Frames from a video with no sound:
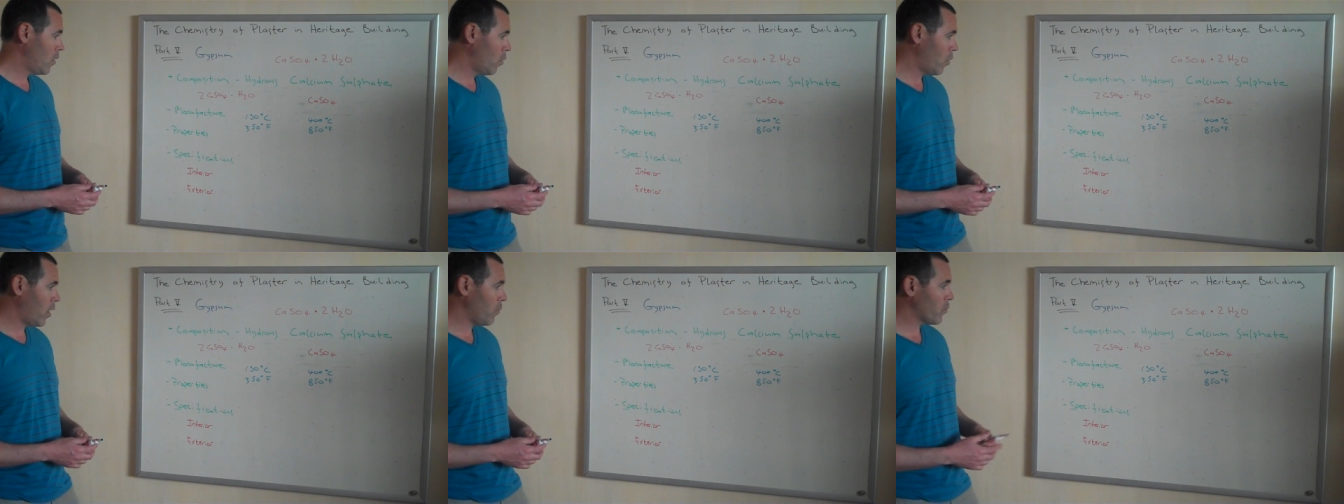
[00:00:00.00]

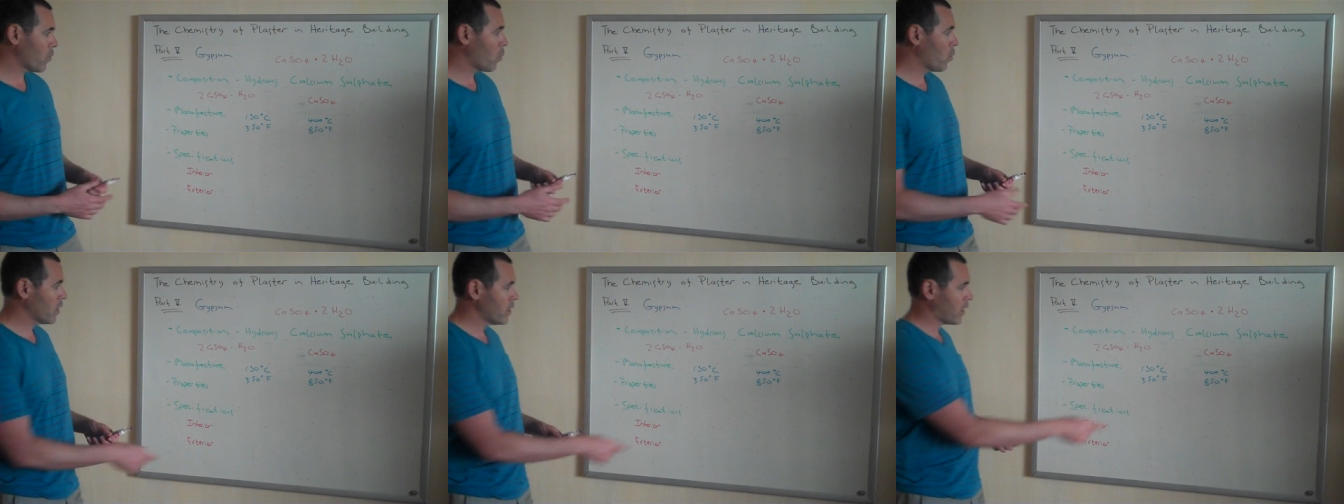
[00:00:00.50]
Well,
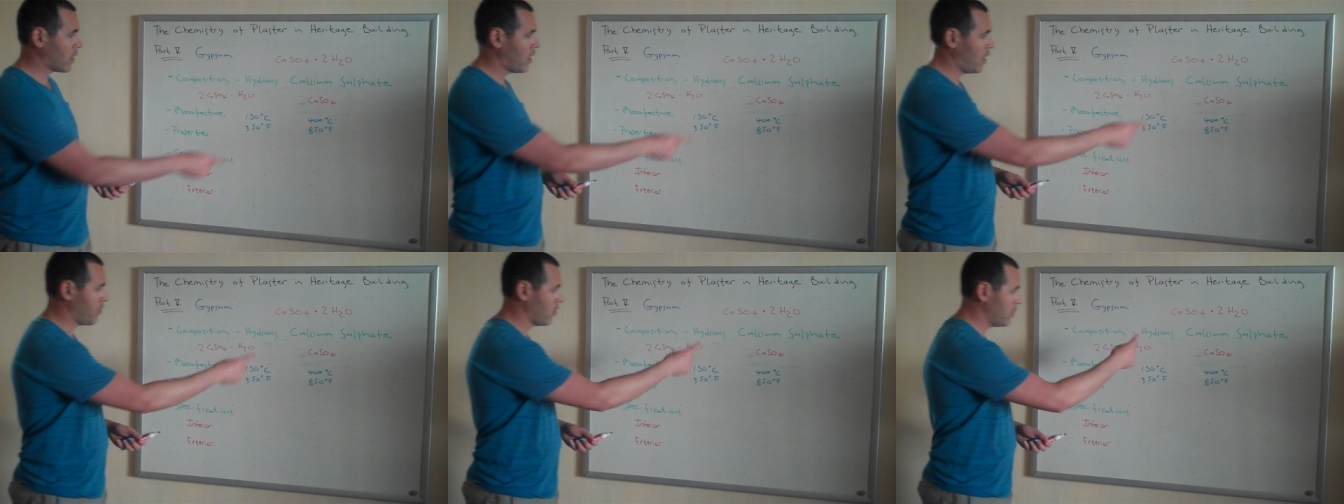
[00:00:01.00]
we're going to
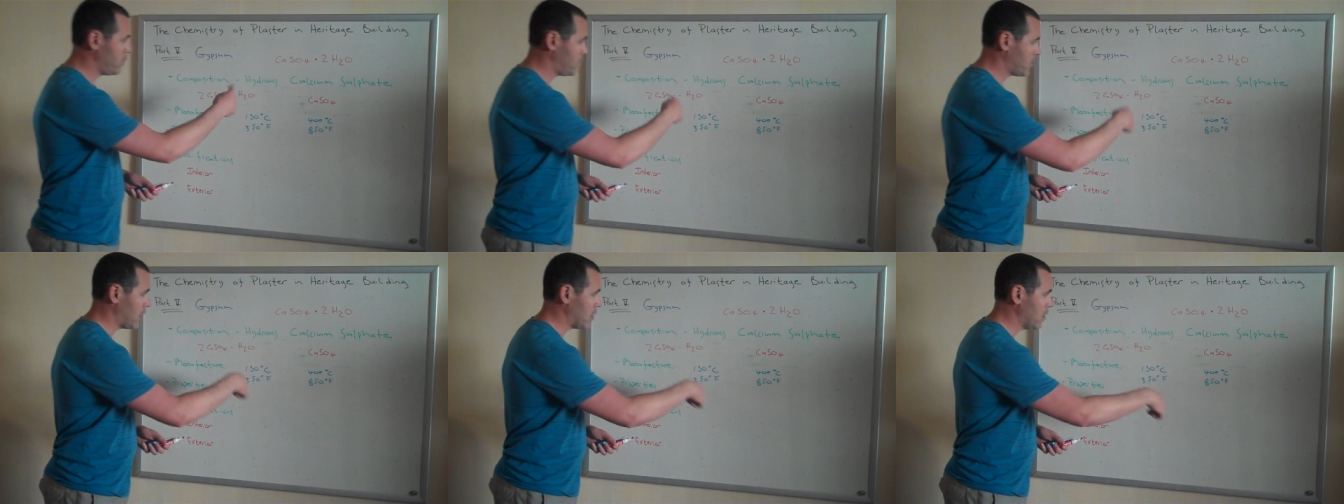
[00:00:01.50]
cover
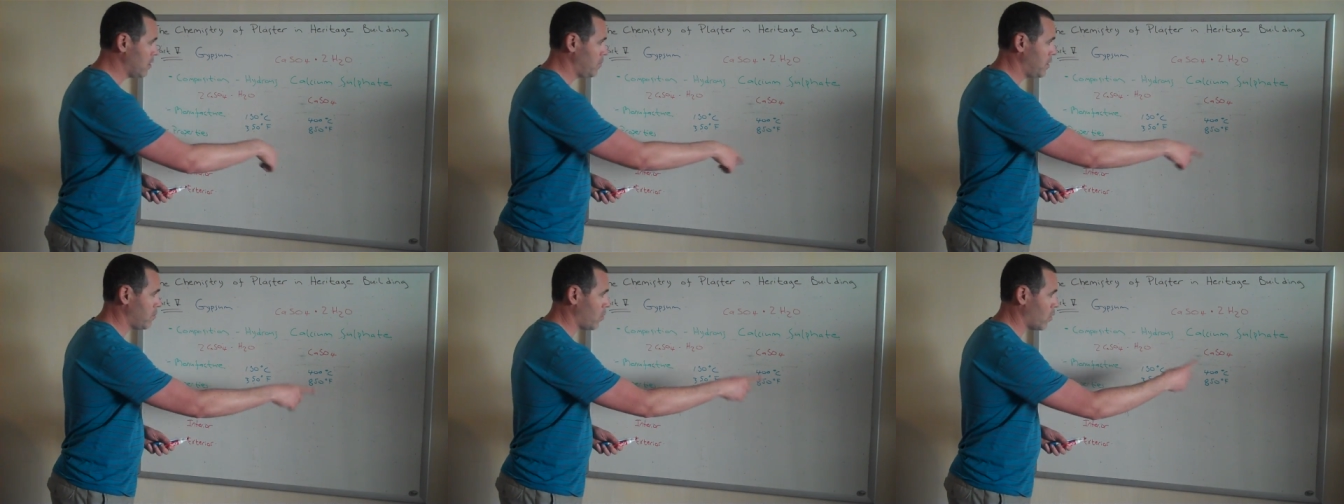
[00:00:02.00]
a little
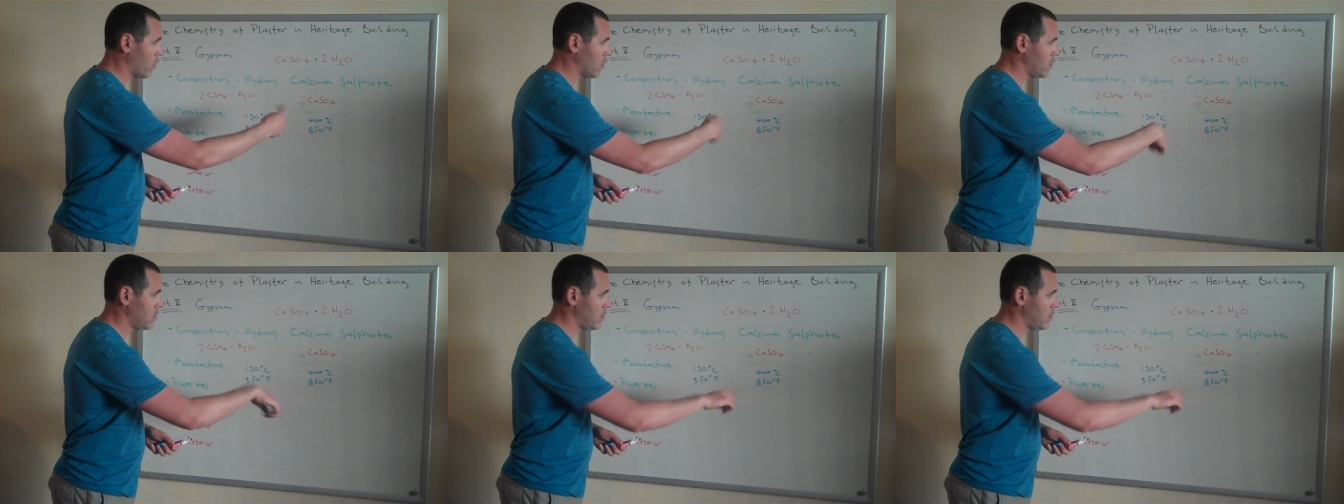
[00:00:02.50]
bit more